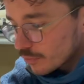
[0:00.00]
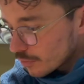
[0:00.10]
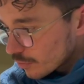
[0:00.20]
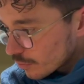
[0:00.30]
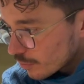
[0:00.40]

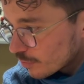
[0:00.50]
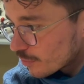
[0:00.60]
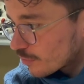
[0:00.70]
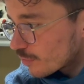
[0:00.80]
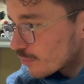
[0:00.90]

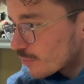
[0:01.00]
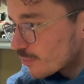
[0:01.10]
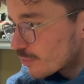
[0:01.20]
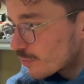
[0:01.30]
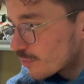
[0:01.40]

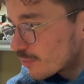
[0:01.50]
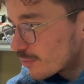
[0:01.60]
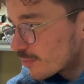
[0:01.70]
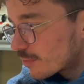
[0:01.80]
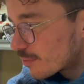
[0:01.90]

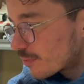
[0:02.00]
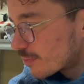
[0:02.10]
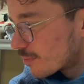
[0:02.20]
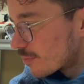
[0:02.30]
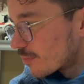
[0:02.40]

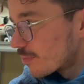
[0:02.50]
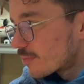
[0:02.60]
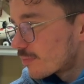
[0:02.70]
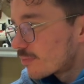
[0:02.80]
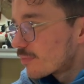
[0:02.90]

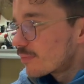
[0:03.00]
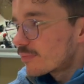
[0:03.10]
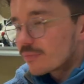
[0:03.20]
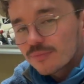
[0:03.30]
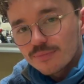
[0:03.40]

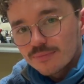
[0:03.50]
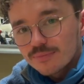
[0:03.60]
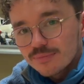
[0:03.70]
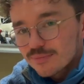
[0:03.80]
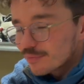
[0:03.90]

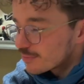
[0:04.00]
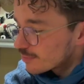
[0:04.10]
The person shown says nothing.